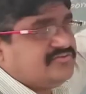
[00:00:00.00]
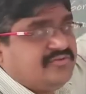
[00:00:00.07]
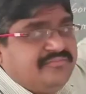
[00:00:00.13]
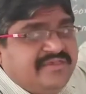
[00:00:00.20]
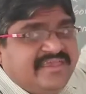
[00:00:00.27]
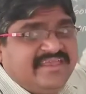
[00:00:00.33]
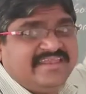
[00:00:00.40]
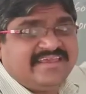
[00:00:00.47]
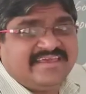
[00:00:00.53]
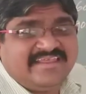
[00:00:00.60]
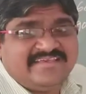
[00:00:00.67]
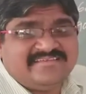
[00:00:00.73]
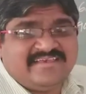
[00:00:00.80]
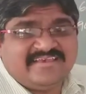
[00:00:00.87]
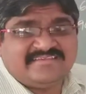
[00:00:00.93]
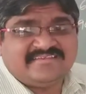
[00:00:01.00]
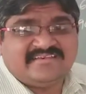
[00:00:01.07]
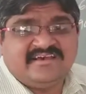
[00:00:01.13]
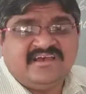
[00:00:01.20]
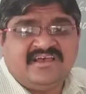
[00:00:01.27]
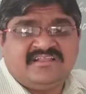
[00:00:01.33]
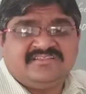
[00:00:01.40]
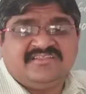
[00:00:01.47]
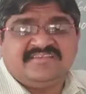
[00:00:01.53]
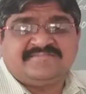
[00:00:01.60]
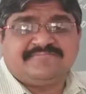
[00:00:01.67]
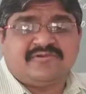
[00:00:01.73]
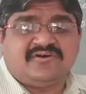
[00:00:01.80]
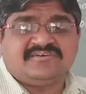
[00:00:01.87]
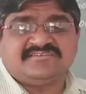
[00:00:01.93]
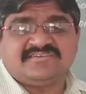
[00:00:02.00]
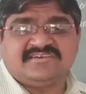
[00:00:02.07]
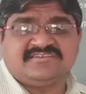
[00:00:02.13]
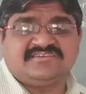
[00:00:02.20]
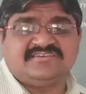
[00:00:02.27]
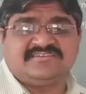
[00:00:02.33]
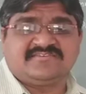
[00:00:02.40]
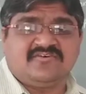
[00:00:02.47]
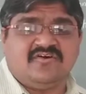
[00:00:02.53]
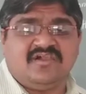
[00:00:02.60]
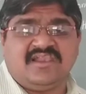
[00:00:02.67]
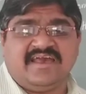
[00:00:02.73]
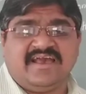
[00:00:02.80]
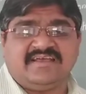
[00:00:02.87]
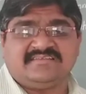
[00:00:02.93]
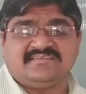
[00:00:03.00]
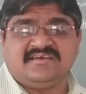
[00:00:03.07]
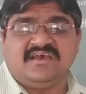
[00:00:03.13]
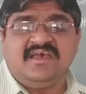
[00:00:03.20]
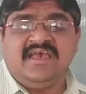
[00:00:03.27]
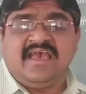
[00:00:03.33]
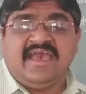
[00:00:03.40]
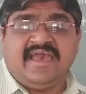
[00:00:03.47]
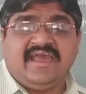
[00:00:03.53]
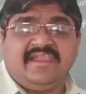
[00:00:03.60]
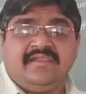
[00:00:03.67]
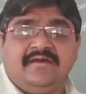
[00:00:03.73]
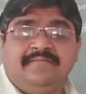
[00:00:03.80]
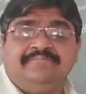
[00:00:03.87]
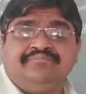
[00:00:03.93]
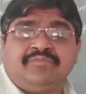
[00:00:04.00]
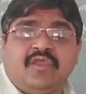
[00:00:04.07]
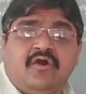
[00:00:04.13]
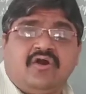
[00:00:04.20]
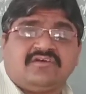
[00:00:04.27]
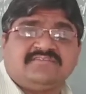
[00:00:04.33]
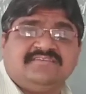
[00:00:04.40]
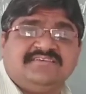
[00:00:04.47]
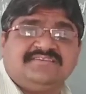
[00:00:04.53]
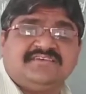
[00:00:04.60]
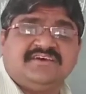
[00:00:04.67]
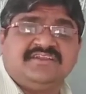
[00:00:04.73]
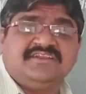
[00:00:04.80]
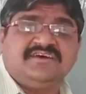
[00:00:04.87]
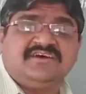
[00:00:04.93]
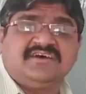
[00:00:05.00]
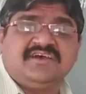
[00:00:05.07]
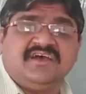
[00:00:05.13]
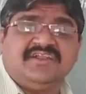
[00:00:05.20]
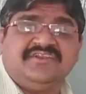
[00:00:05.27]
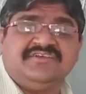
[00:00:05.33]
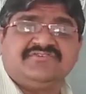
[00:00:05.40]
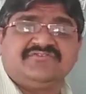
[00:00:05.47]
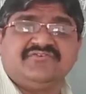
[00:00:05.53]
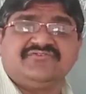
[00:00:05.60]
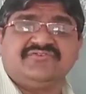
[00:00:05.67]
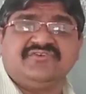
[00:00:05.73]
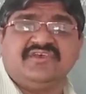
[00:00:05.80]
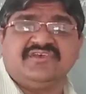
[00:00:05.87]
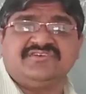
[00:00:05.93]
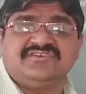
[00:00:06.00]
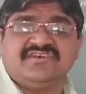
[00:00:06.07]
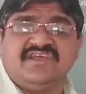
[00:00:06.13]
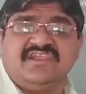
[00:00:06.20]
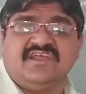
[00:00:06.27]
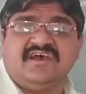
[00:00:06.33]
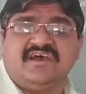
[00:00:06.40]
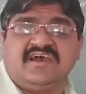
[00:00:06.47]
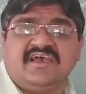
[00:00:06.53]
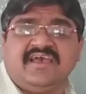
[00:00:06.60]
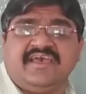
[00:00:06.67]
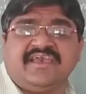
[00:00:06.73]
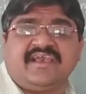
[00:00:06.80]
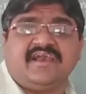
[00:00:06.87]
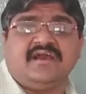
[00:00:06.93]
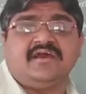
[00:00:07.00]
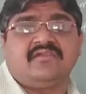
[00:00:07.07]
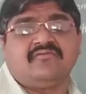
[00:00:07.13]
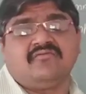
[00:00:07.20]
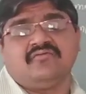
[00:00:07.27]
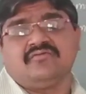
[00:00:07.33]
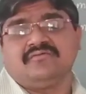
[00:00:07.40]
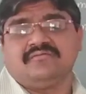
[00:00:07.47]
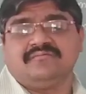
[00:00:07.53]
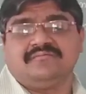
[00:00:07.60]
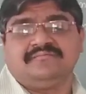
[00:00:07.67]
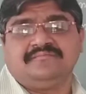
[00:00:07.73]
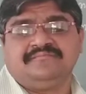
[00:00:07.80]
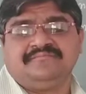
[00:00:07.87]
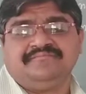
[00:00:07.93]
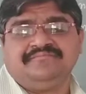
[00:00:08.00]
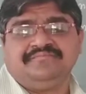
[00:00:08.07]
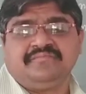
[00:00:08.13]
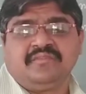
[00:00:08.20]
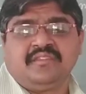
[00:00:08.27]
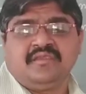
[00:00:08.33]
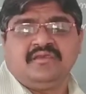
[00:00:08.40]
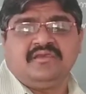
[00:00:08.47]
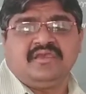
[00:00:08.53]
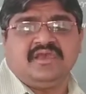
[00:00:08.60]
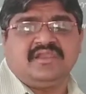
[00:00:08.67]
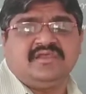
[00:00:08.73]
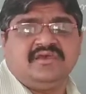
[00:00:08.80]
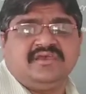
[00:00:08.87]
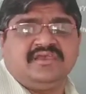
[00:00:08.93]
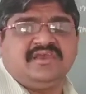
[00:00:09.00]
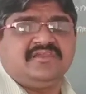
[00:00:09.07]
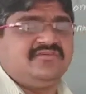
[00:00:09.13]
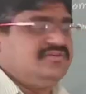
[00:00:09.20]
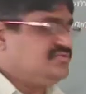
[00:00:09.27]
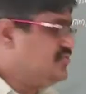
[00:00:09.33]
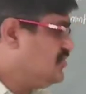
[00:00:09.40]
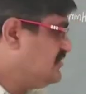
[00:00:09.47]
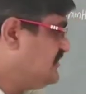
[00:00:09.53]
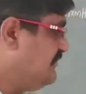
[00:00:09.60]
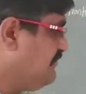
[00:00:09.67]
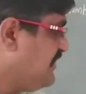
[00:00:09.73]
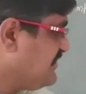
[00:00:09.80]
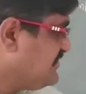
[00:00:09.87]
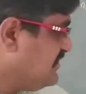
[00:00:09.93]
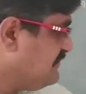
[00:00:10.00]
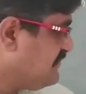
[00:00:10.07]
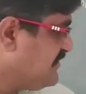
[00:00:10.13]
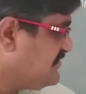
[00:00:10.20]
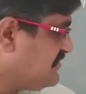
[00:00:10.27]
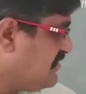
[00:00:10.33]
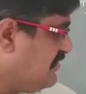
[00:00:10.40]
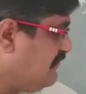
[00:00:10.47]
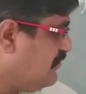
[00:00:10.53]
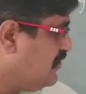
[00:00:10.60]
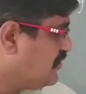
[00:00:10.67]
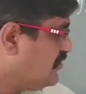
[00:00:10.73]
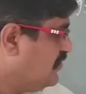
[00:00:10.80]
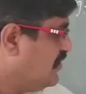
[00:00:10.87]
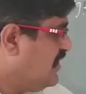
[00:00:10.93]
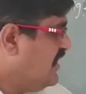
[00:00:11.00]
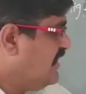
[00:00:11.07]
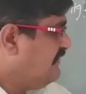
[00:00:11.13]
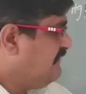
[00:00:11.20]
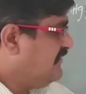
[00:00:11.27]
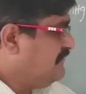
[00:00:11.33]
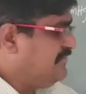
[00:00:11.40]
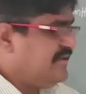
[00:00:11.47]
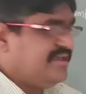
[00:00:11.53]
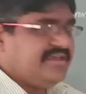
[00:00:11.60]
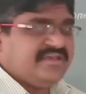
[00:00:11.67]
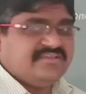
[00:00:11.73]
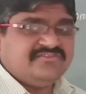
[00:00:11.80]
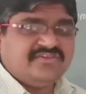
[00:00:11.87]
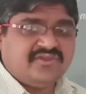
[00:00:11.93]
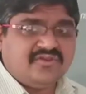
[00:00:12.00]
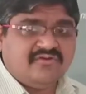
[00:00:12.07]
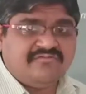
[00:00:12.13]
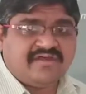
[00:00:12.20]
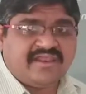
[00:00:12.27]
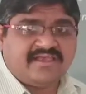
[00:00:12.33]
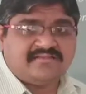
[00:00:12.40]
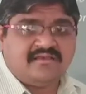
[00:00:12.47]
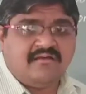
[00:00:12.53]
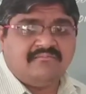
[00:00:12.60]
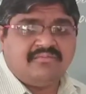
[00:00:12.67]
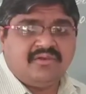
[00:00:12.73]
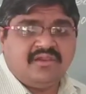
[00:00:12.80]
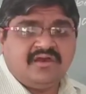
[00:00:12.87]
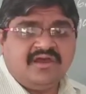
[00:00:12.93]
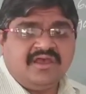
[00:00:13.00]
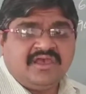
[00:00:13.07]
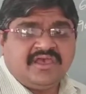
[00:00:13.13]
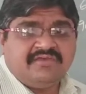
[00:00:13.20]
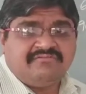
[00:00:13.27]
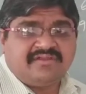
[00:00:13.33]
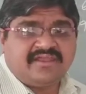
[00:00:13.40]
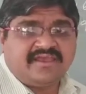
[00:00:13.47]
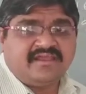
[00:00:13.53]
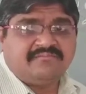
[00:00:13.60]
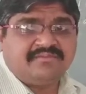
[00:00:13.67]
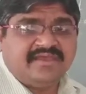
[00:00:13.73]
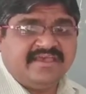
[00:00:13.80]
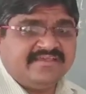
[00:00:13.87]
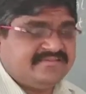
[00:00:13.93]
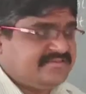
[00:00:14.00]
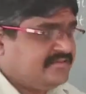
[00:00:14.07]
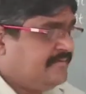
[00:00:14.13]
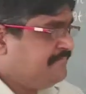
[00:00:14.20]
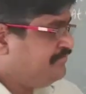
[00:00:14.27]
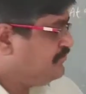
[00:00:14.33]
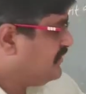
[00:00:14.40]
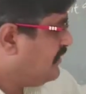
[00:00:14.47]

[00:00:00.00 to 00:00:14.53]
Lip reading: be increases. This process is called as an oxygen dissociation curve. Here it shows the partial pressure of O2 will be 0. For example, if it taken place, the